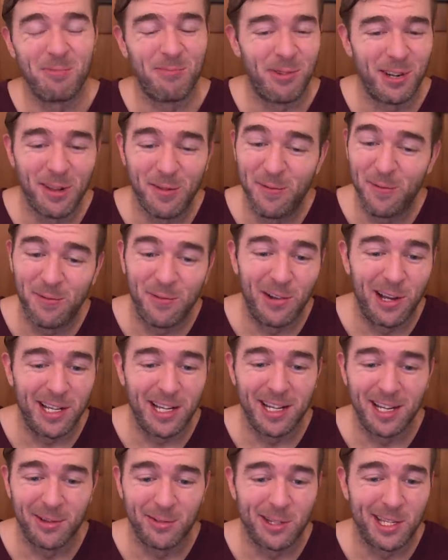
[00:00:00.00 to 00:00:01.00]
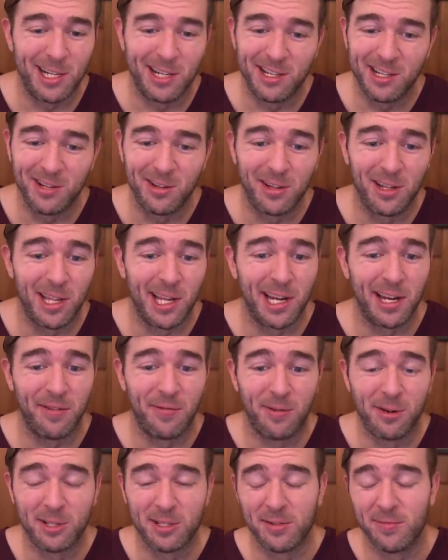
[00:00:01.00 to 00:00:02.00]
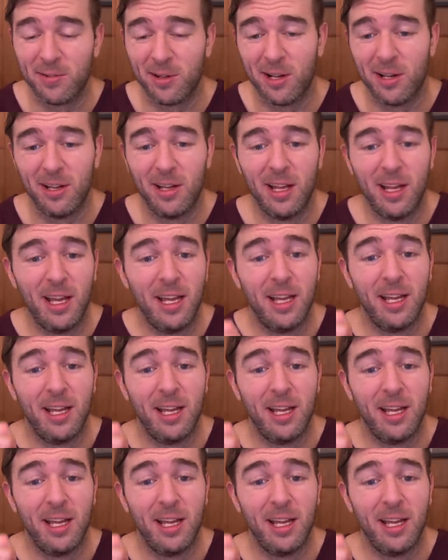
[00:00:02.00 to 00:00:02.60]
are pretty fucking out there, dude. Like, first of all,